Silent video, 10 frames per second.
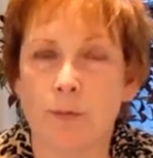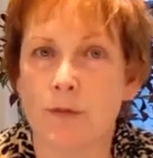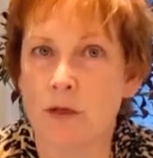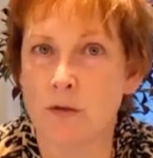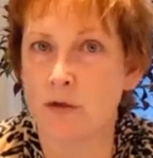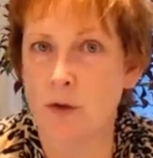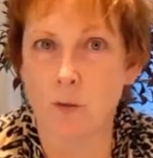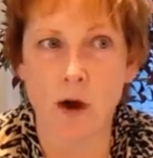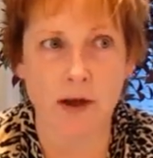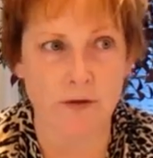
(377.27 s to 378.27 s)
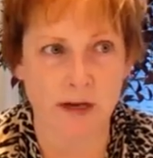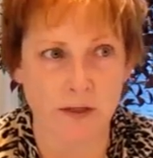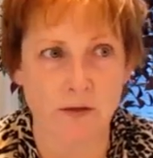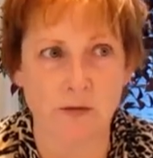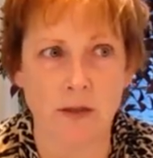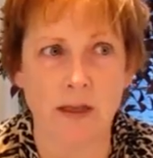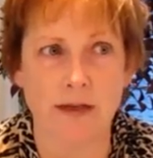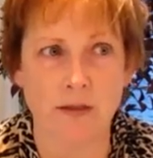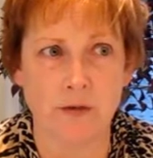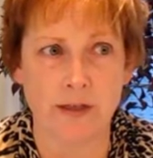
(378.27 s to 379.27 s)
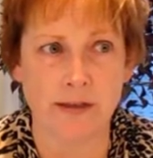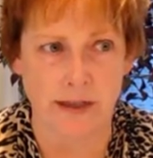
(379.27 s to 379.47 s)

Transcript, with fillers: use your water that has fertilizer in it,